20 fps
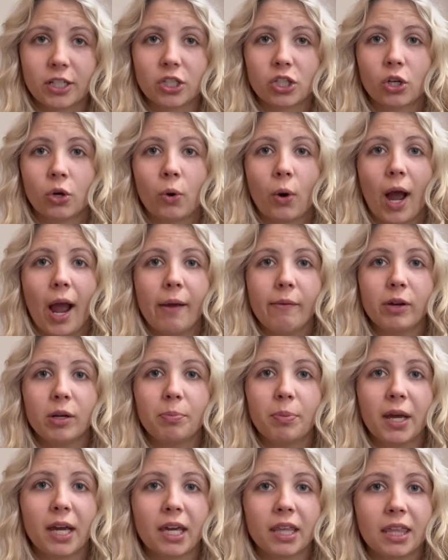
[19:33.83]
So I would
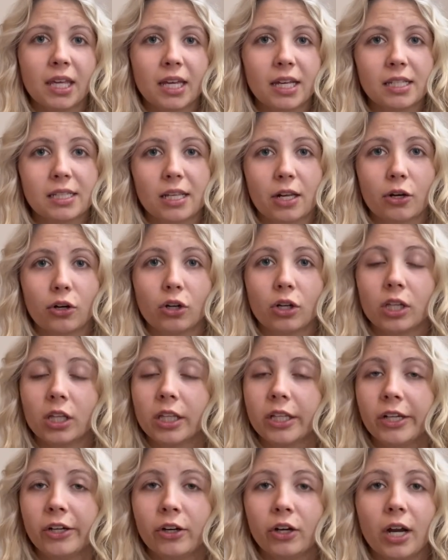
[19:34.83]
pick things that are
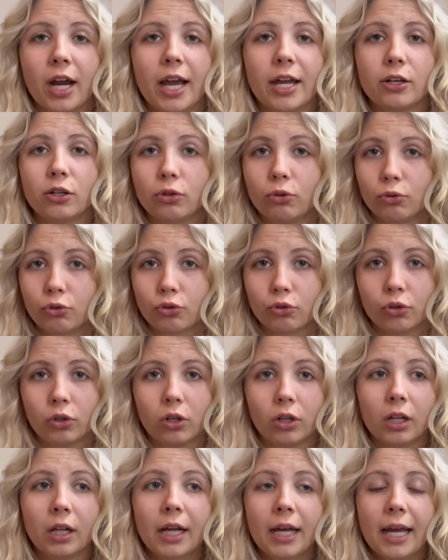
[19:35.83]
clear and
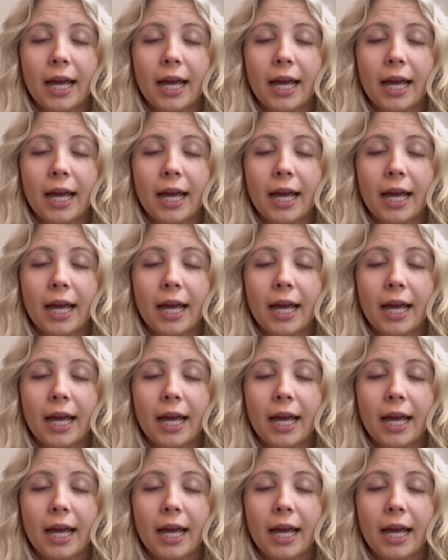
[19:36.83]
neutral